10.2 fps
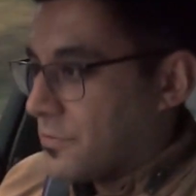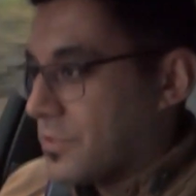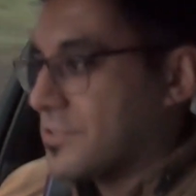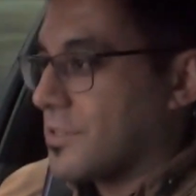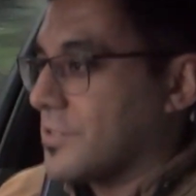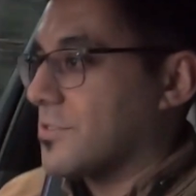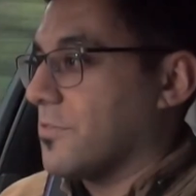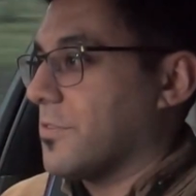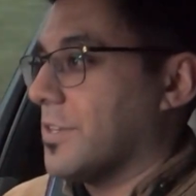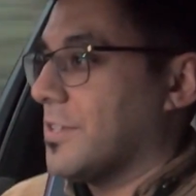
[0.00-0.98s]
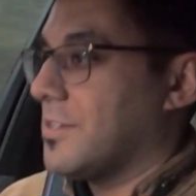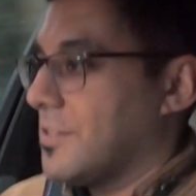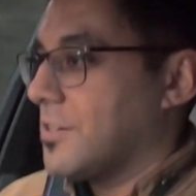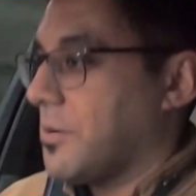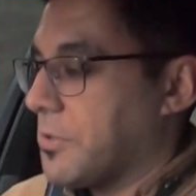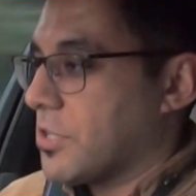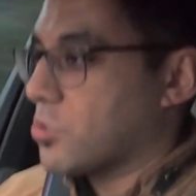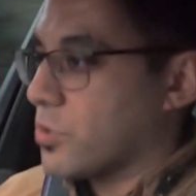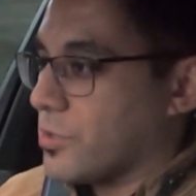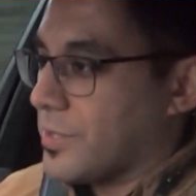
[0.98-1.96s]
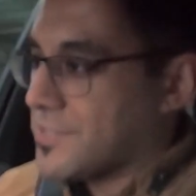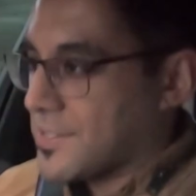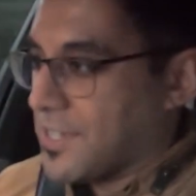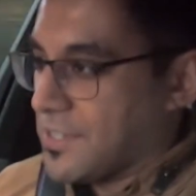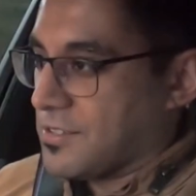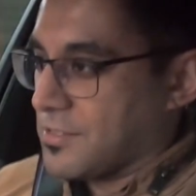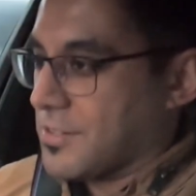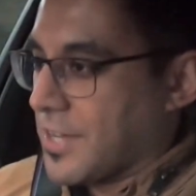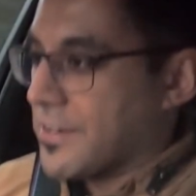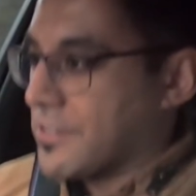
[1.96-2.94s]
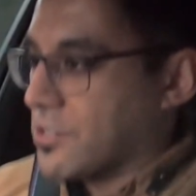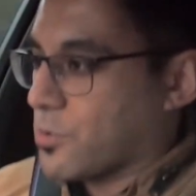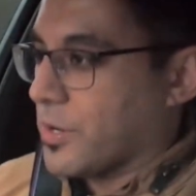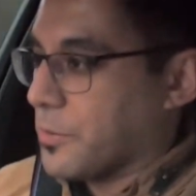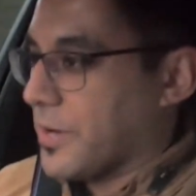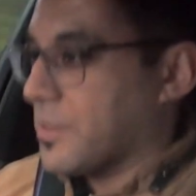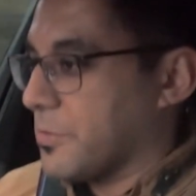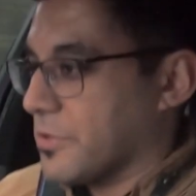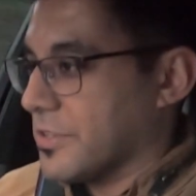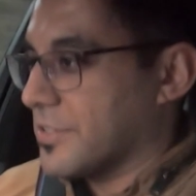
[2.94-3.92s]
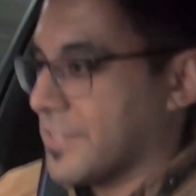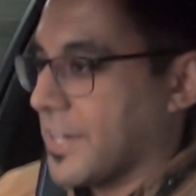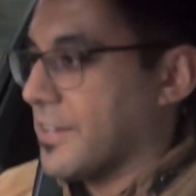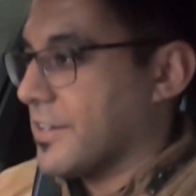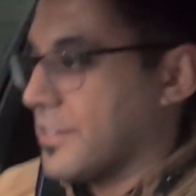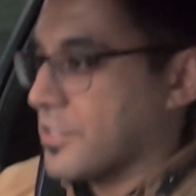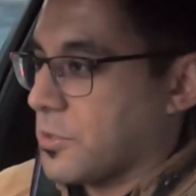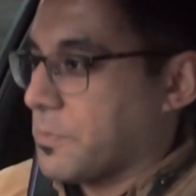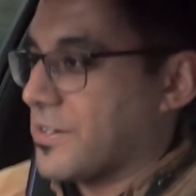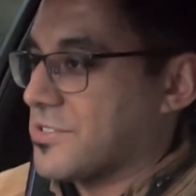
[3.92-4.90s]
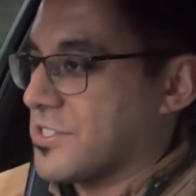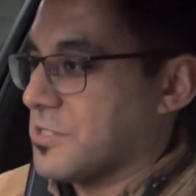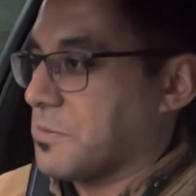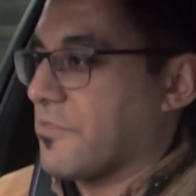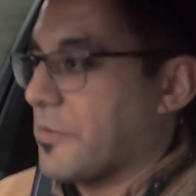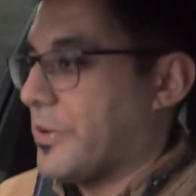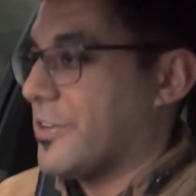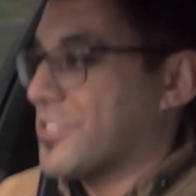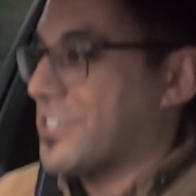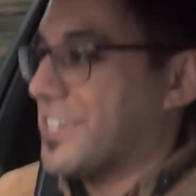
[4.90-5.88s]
For the size of it. I mean, I thought your S8 handled quite well, but that in comparison is a bit of a barge, isn't it?